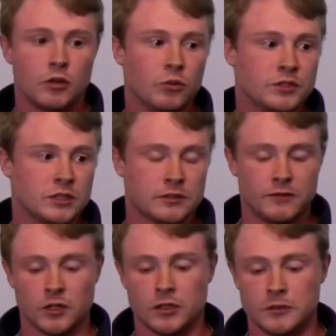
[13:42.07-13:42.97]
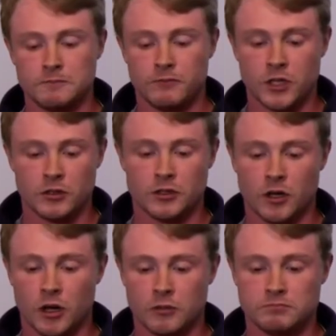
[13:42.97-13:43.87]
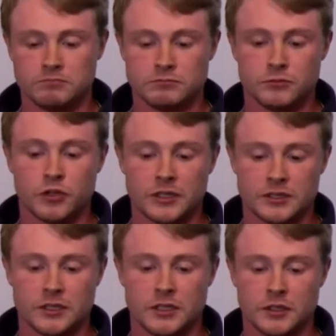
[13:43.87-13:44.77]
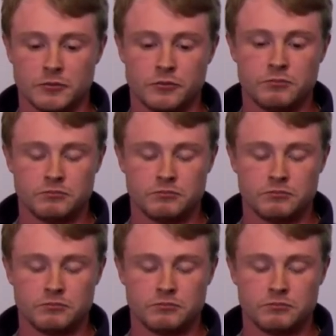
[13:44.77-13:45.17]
which is very, very present in